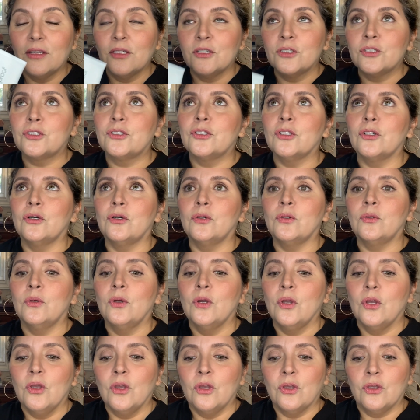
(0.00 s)
So,
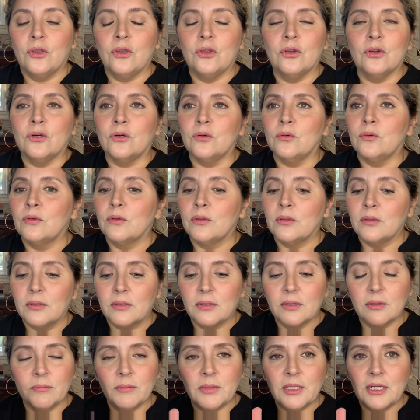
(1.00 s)
you know,
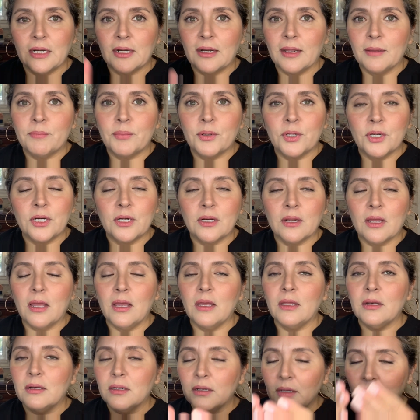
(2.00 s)
the minute I put it
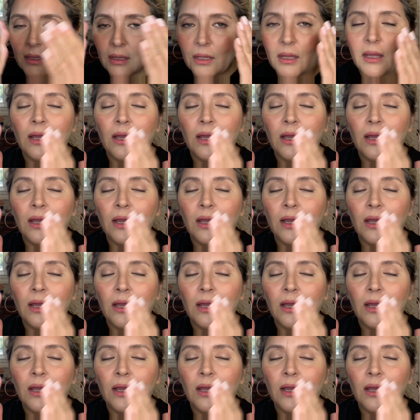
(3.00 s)
on,